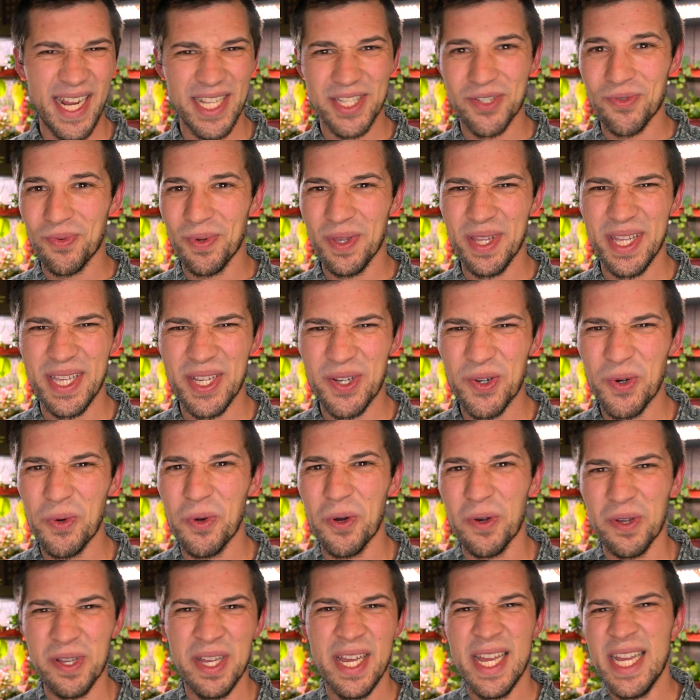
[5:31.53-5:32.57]
It's really
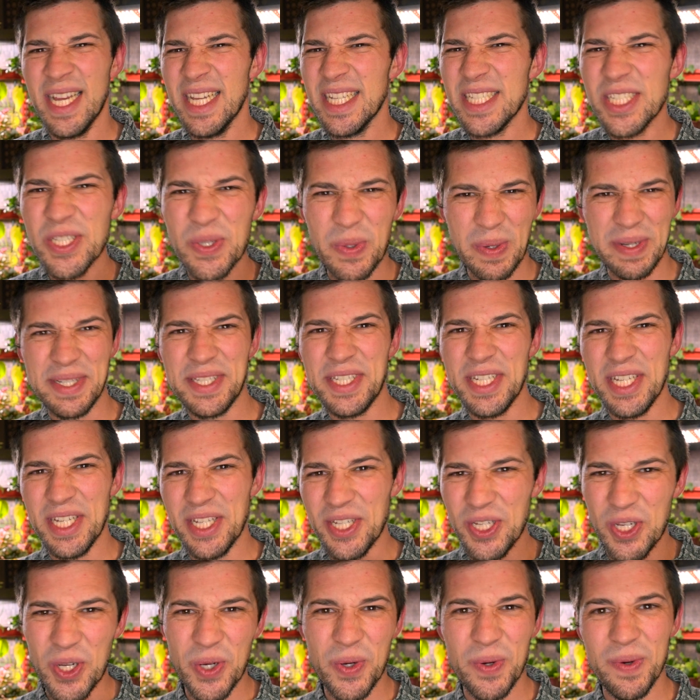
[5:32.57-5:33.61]
cool,
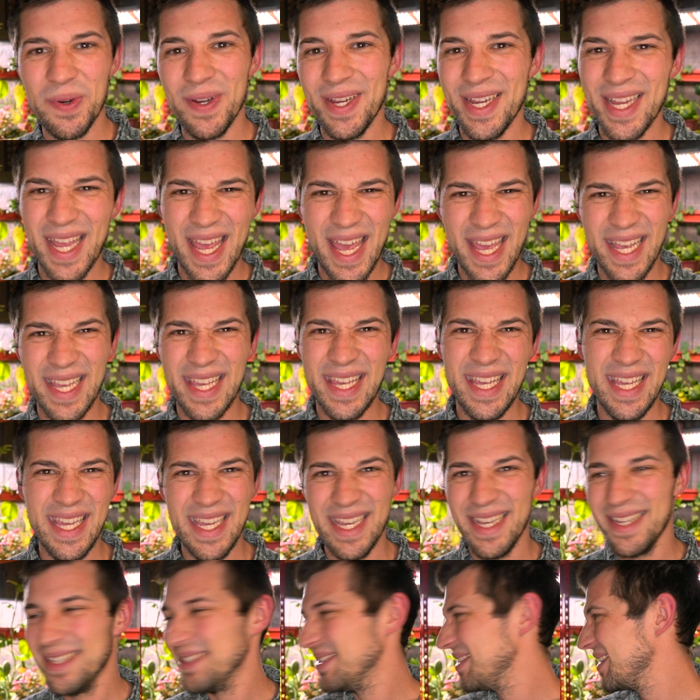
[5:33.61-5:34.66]
squishy, gooey,
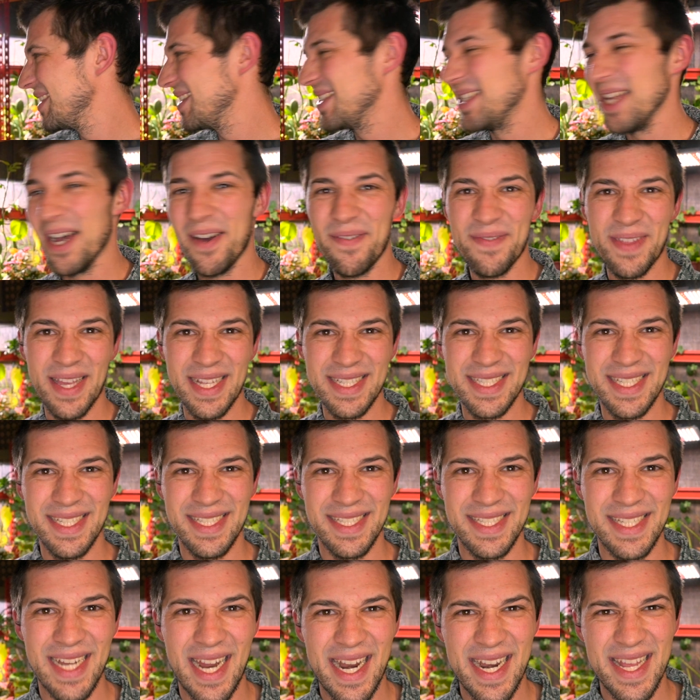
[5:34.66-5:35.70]
icky stuff that's
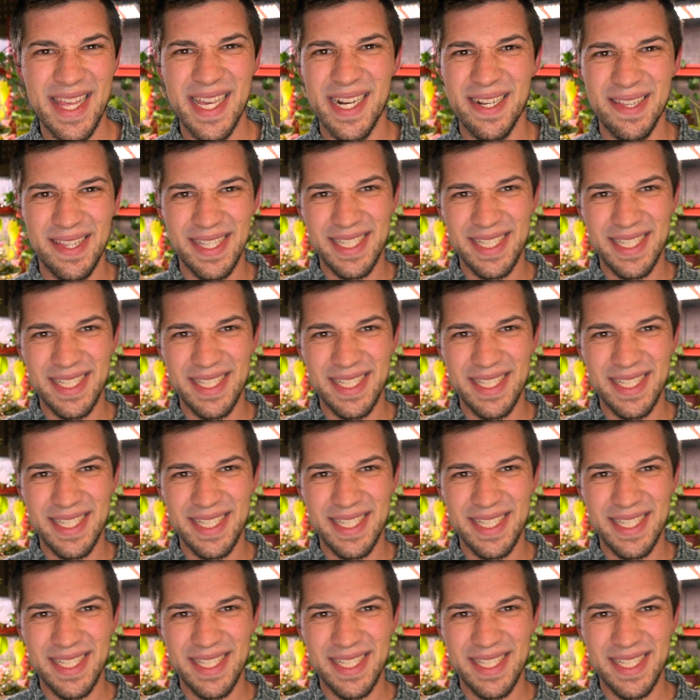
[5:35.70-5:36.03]
inside of there.